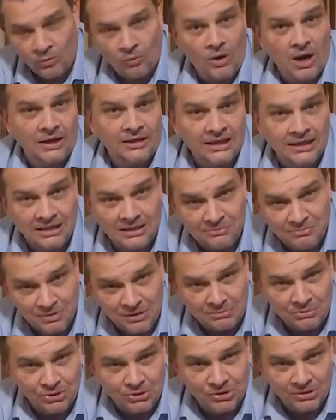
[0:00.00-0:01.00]
walking in
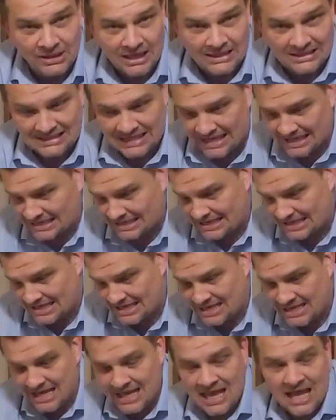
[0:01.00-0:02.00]
biblical
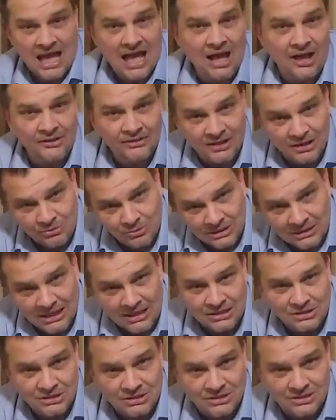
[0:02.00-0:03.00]
identity, healthy
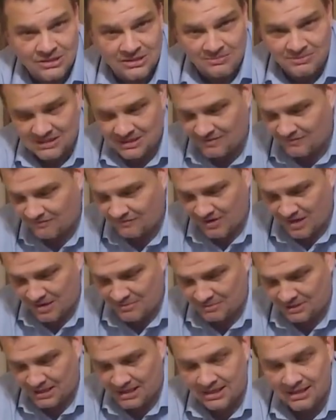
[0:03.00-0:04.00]
relationships and
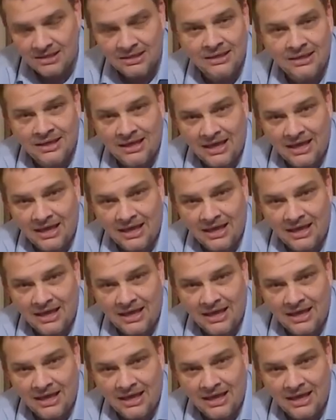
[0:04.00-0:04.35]
family,